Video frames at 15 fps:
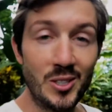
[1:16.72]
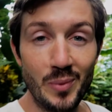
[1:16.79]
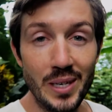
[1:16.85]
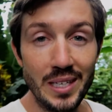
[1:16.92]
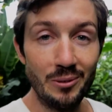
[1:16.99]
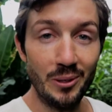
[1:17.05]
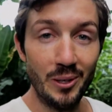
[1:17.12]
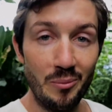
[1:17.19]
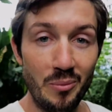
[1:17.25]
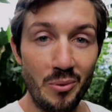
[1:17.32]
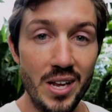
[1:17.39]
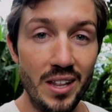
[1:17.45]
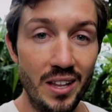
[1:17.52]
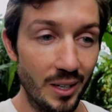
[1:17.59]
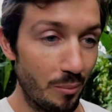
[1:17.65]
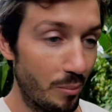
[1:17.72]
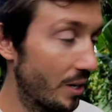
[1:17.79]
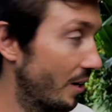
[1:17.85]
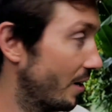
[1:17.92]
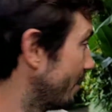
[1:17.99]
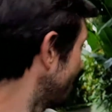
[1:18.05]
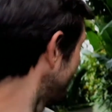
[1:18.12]
to speak when I'm breathing,
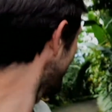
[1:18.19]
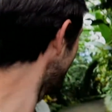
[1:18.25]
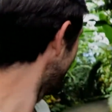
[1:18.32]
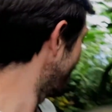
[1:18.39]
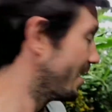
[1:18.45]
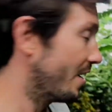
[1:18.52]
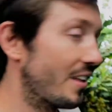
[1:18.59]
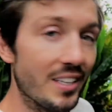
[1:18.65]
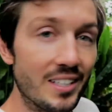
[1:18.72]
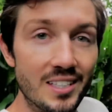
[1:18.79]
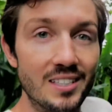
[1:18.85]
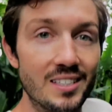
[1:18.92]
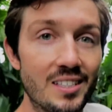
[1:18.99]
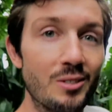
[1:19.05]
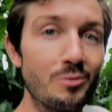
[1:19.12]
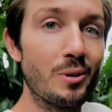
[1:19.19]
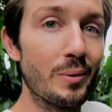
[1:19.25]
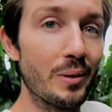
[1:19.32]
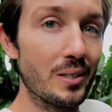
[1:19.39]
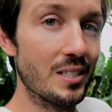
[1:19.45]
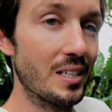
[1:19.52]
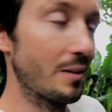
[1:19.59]
but this is, you won't
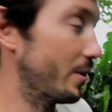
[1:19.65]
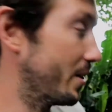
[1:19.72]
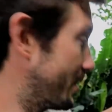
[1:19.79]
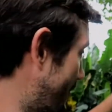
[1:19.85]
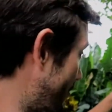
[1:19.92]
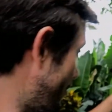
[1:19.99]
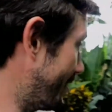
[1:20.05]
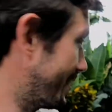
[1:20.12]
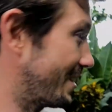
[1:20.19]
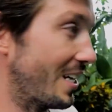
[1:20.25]
be able to see it, but this is quite a